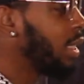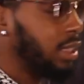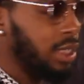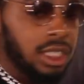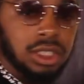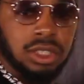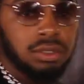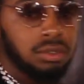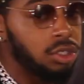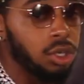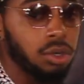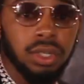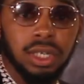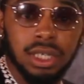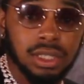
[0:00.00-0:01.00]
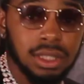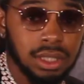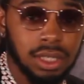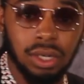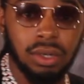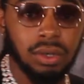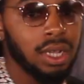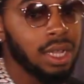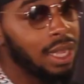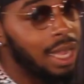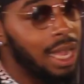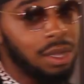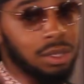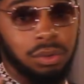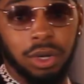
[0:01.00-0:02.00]
Just 2 years ago,
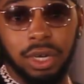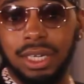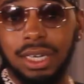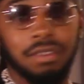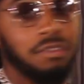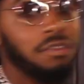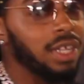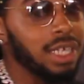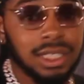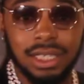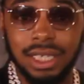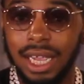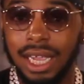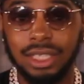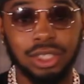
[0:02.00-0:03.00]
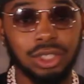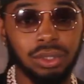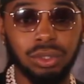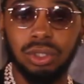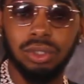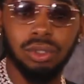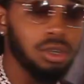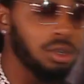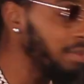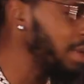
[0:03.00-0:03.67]
I was working at Finish Line shoe store,